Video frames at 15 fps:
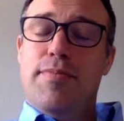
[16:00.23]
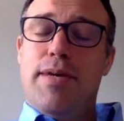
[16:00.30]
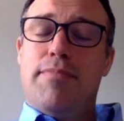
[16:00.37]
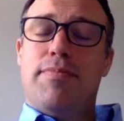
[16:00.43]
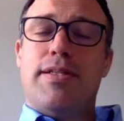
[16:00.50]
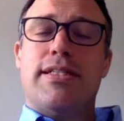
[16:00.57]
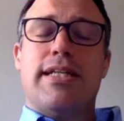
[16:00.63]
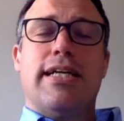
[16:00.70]

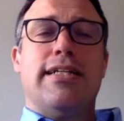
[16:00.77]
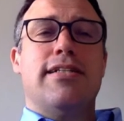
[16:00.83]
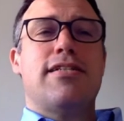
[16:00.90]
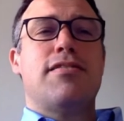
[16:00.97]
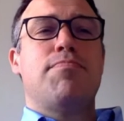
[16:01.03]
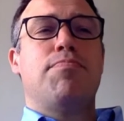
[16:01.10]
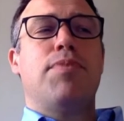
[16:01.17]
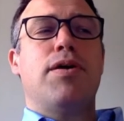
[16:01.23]
member
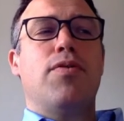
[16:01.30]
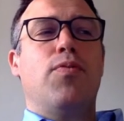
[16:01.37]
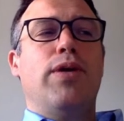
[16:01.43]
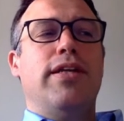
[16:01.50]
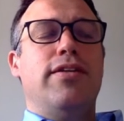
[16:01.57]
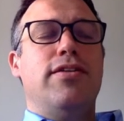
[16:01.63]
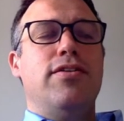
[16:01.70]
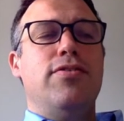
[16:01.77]
states. But
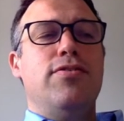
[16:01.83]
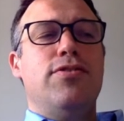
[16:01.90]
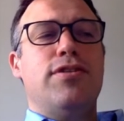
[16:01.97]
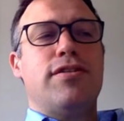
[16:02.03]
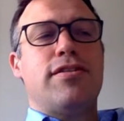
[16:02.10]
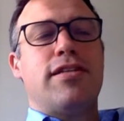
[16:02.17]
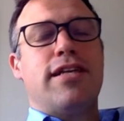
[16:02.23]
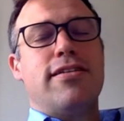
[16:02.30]
we do
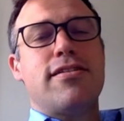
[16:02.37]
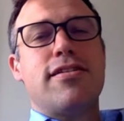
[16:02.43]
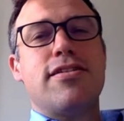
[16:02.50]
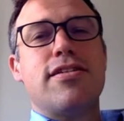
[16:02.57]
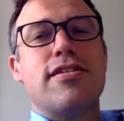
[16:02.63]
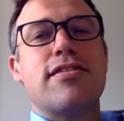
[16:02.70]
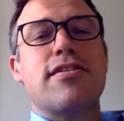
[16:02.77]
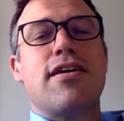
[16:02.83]
just, let's
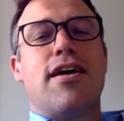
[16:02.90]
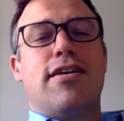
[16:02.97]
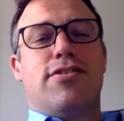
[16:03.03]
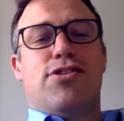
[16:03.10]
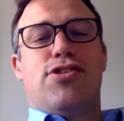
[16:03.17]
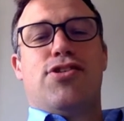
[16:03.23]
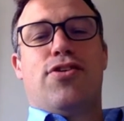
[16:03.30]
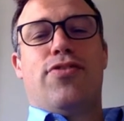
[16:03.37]
just
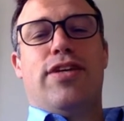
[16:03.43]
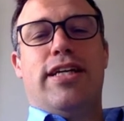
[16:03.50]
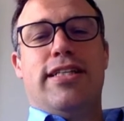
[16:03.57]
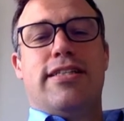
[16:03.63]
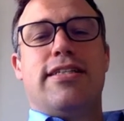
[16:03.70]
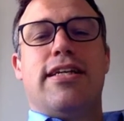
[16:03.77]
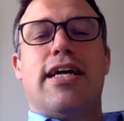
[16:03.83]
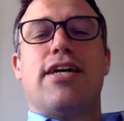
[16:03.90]
touch on the
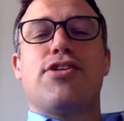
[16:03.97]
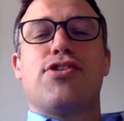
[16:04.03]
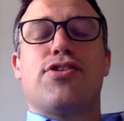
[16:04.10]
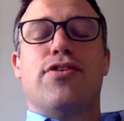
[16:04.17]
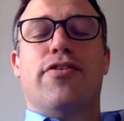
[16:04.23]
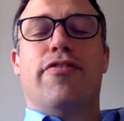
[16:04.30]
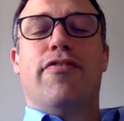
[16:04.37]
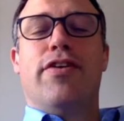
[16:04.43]

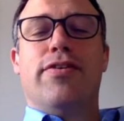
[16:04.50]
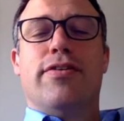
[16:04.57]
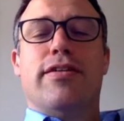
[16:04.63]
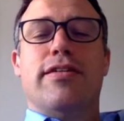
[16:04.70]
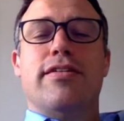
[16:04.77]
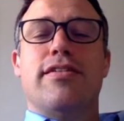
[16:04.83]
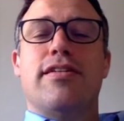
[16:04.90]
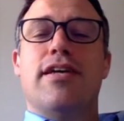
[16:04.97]
international
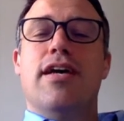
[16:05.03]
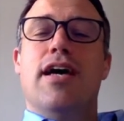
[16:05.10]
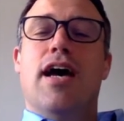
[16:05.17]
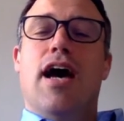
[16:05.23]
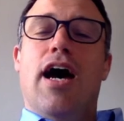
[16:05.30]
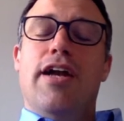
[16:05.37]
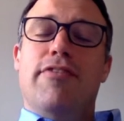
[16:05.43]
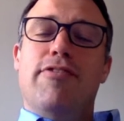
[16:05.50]
focus.
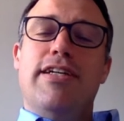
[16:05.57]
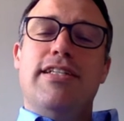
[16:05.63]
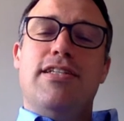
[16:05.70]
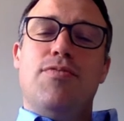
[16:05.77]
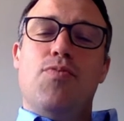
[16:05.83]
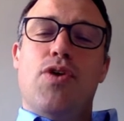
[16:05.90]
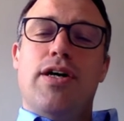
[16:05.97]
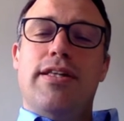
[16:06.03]
And the
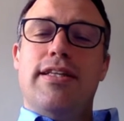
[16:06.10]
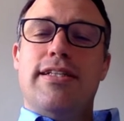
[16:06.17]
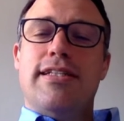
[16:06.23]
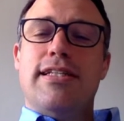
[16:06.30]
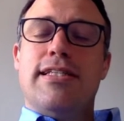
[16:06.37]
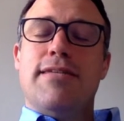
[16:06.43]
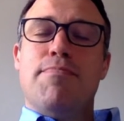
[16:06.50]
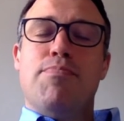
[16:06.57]
reason why this
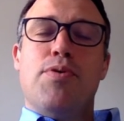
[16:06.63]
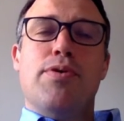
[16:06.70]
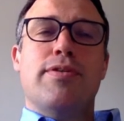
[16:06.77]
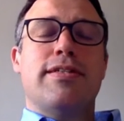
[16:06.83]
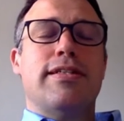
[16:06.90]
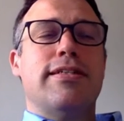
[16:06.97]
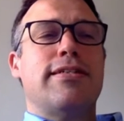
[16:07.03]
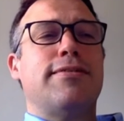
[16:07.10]
is
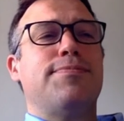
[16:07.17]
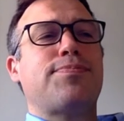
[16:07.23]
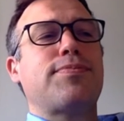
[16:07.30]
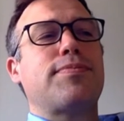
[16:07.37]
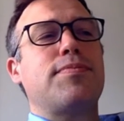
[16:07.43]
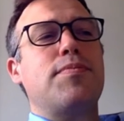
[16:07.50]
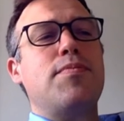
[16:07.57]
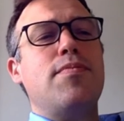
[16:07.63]
important
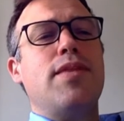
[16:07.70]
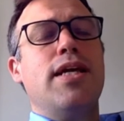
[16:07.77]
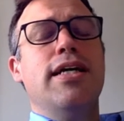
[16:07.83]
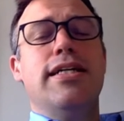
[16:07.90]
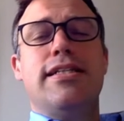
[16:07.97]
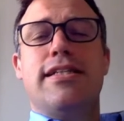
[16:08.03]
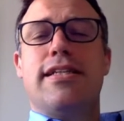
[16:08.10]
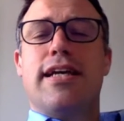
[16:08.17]

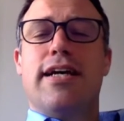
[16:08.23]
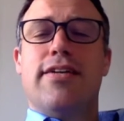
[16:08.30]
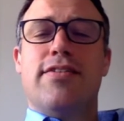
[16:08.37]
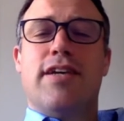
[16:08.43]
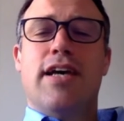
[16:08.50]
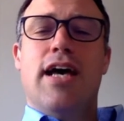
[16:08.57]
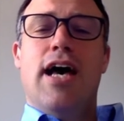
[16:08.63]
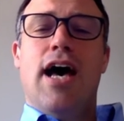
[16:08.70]
is
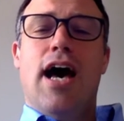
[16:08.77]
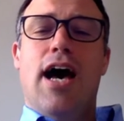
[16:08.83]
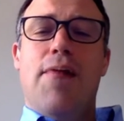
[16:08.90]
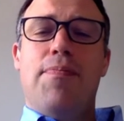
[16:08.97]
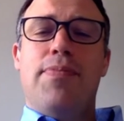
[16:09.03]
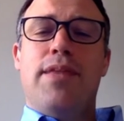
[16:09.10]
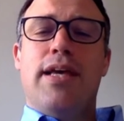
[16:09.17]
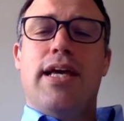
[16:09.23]
that
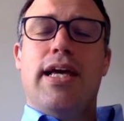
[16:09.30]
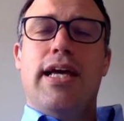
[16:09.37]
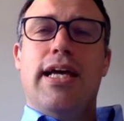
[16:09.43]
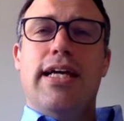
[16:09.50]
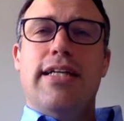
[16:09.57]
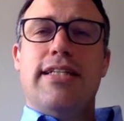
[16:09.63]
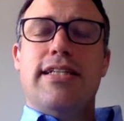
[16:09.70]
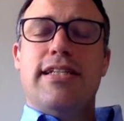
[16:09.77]

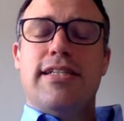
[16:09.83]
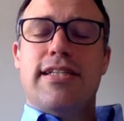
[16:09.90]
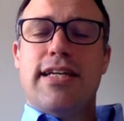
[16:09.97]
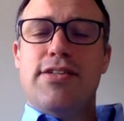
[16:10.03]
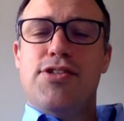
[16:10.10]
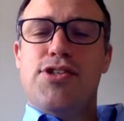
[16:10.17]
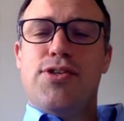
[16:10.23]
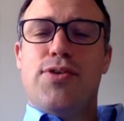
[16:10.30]
it's
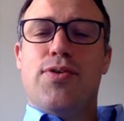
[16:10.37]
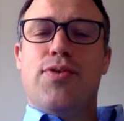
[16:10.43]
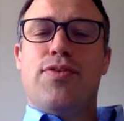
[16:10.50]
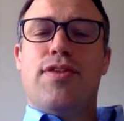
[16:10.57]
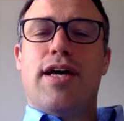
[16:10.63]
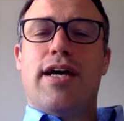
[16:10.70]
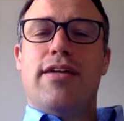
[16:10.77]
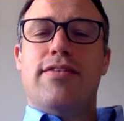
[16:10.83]
essential
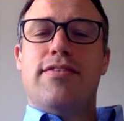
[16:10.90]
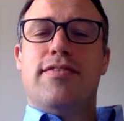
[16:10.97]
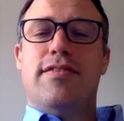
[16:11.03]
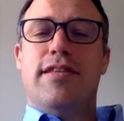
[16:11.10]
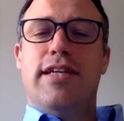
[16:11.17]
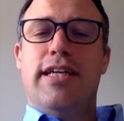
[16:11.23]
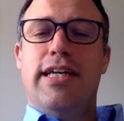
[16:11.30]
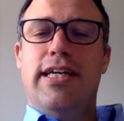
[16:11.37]
that
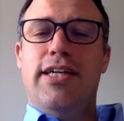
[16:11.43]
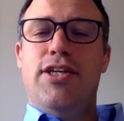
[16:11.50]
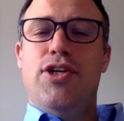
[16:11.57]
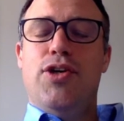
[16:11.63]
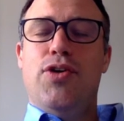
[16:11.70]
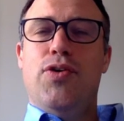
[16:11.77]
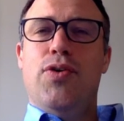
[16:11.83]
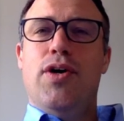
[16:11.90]
the
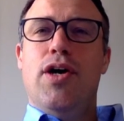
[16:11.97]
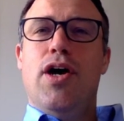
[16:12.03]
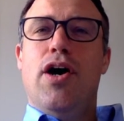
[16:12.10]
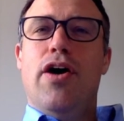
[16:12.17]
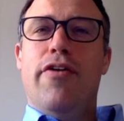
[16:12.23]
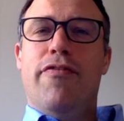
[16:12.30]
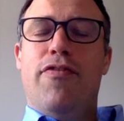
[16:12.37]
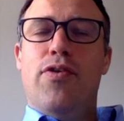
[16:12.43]
EU
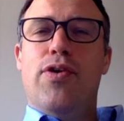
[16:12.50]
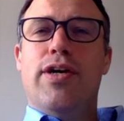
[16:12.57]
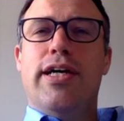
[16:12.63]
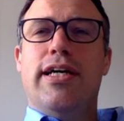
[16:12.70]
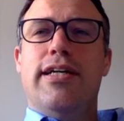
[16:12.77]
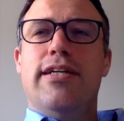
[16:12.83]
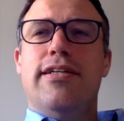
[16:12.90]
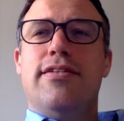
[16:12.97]

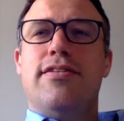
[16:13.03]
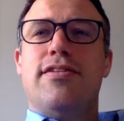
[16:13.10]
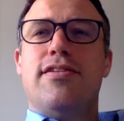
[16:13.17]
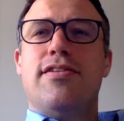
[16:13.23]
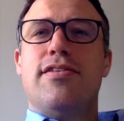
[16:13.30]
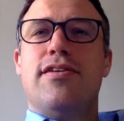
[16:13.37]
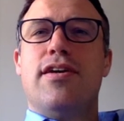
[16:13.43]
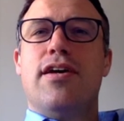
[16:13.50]

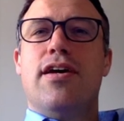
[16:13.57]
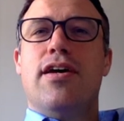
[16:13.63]
avoids